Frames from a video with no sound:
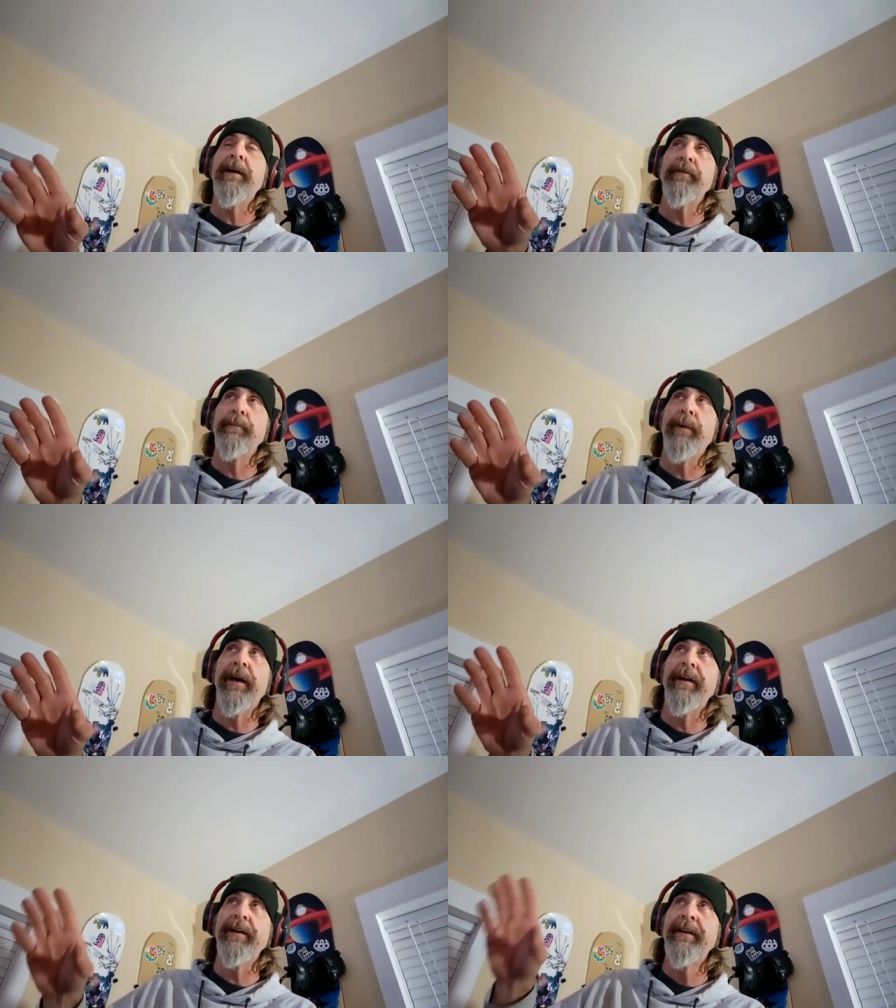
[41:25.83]

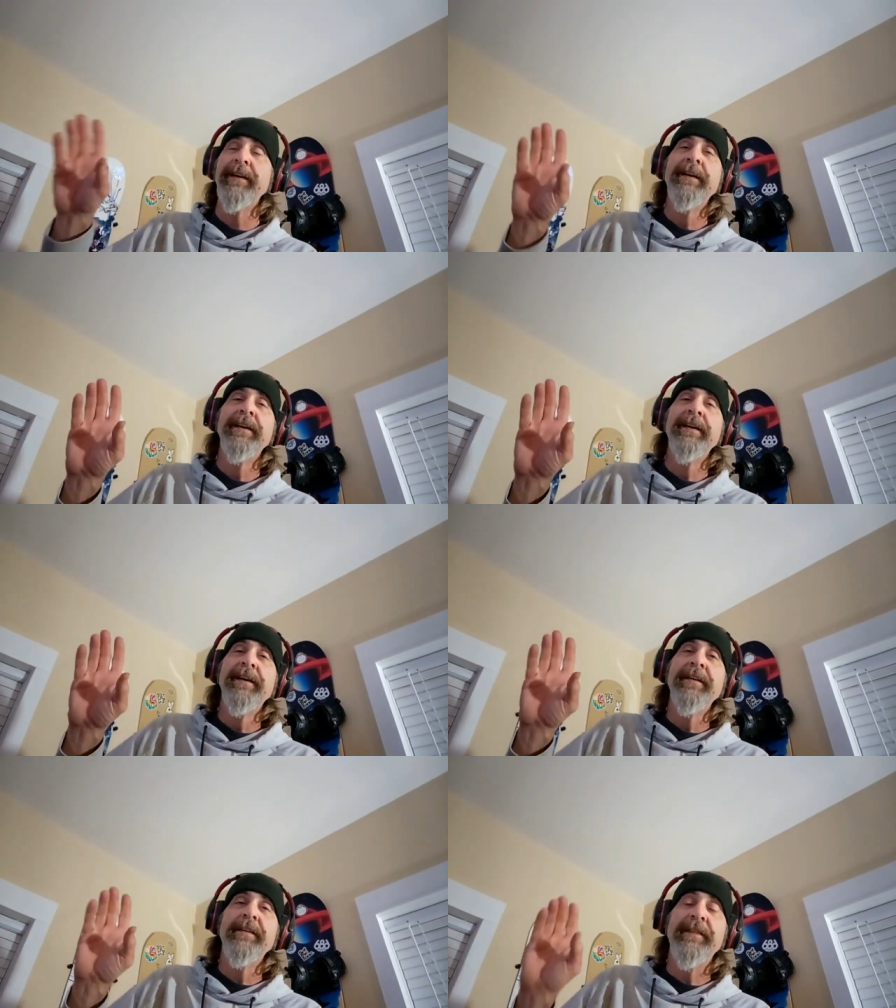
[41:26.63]
everybody
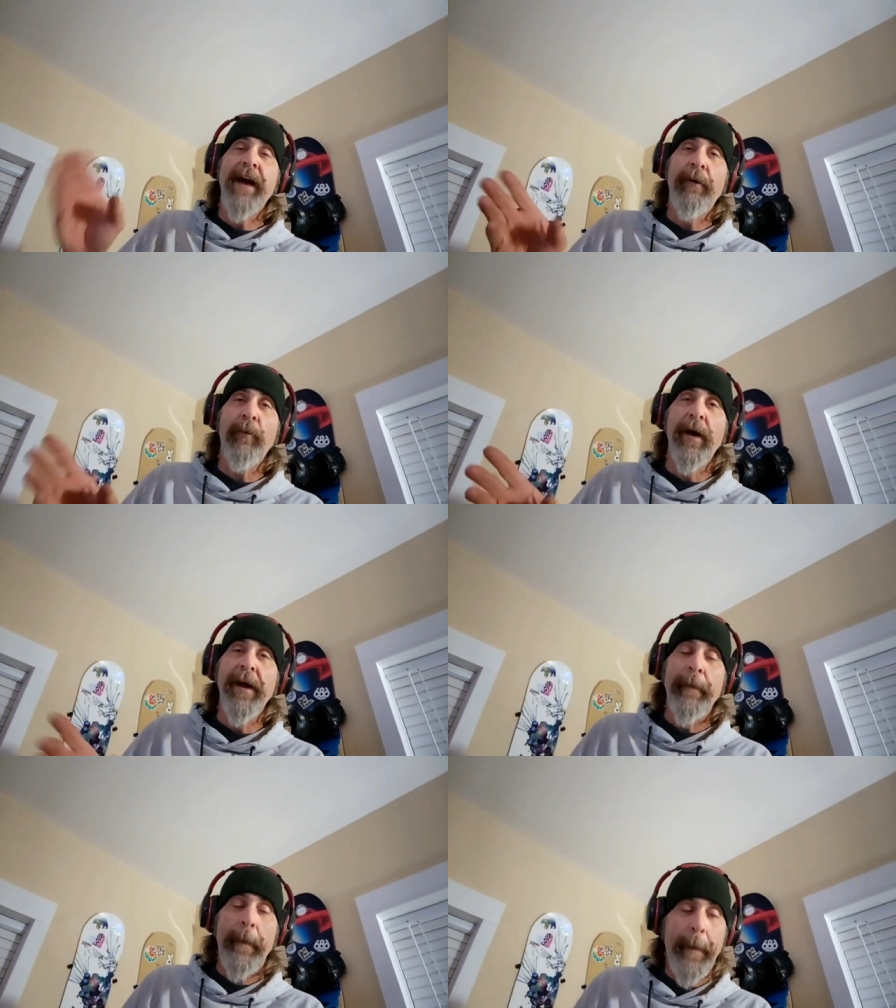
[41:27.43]
that
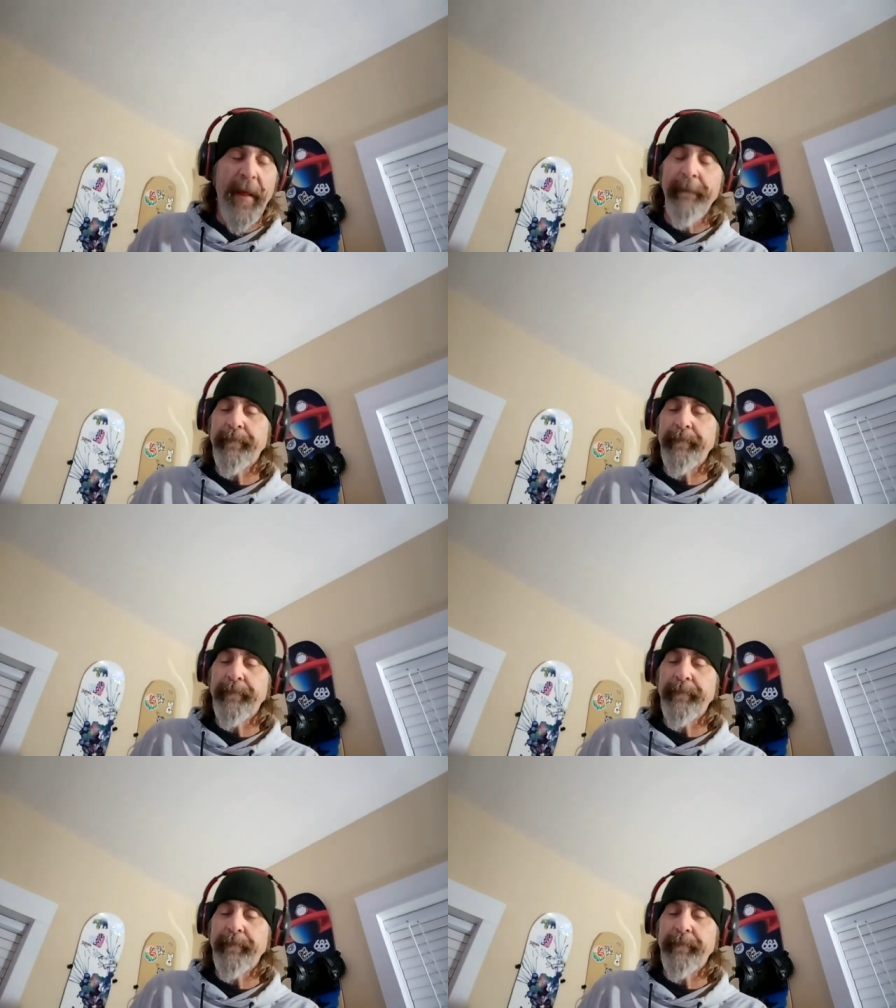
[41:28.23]
way.